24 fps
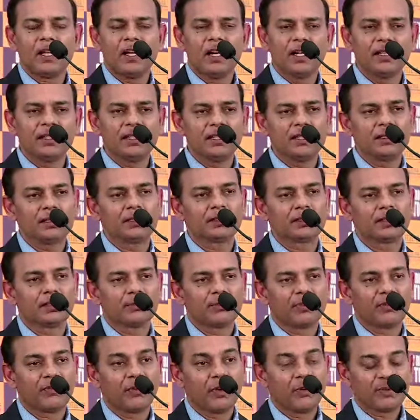I think the
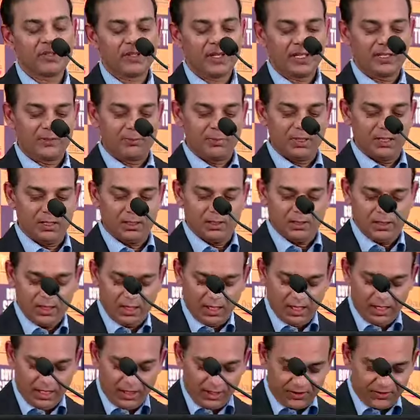performance has been
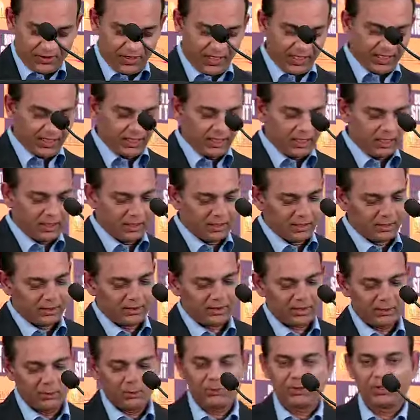staggering.
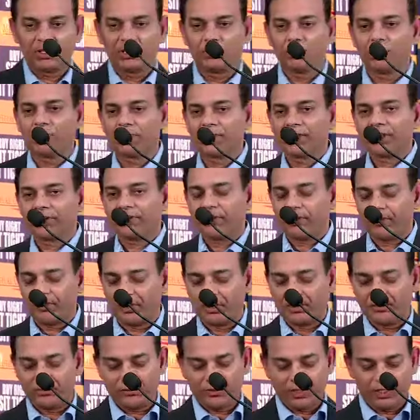Some of the numbers,
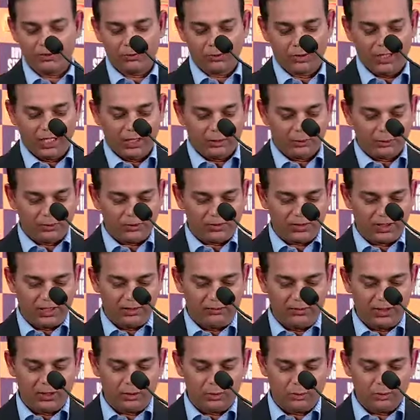if I would like to share
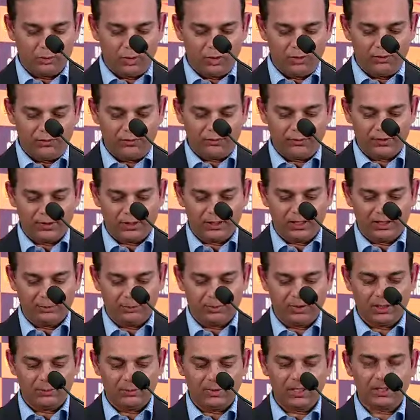with you of the
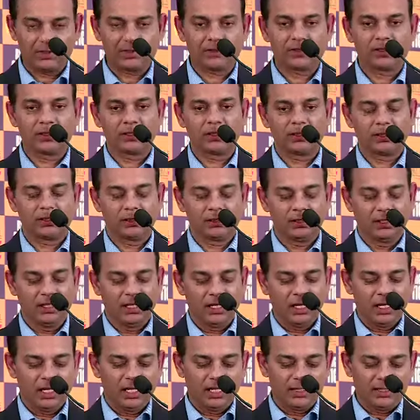PMS,
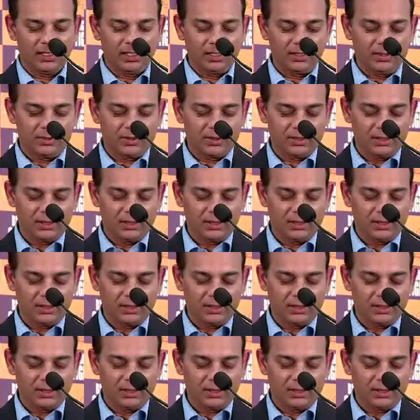I think